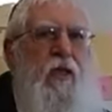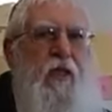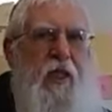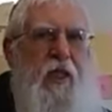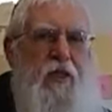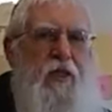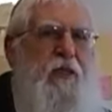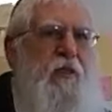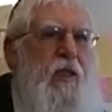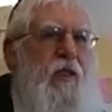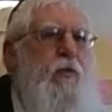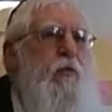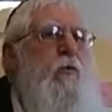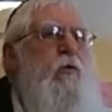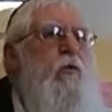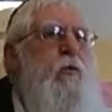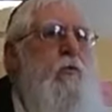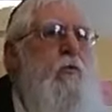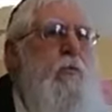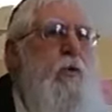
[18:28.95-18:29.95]
that's not
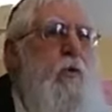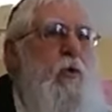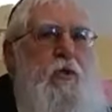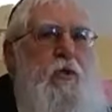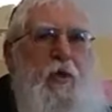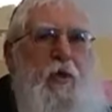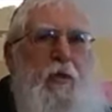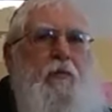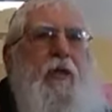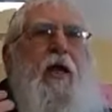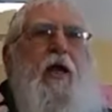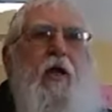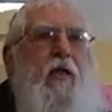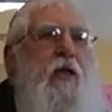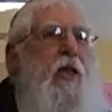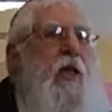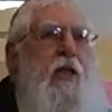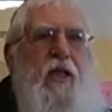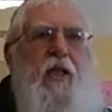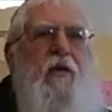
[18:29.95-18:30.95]
true because I'm not on
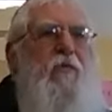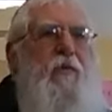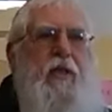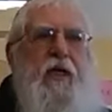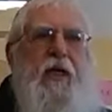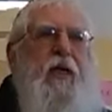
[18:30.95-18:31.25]
that level